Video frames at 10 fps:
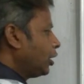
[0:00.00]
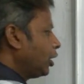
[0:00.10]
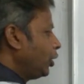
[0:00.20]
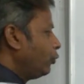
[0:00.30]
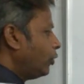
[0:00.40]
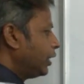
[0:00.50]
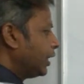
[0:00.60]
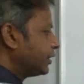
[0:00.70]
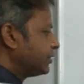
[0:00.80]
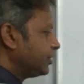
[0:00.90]
You are
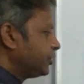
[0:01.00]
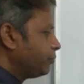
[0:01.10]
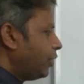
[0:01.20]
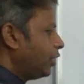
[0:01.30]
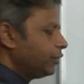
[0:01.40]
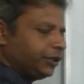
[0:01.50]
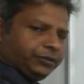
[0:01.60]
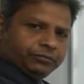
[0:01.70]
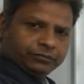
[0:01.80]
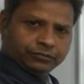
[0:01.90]
excessive
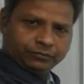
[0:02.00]
hungry.